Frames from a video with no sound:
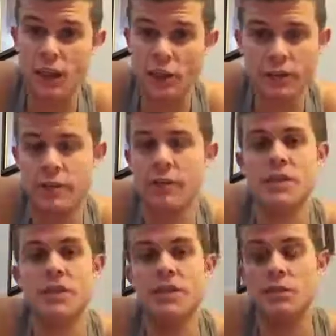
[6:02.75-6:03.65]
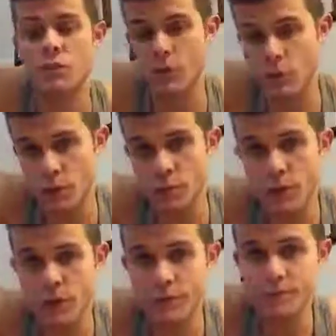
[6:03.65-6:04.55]
yourself is going to do so much
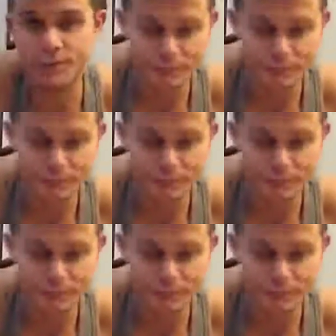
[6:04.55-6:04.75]
more.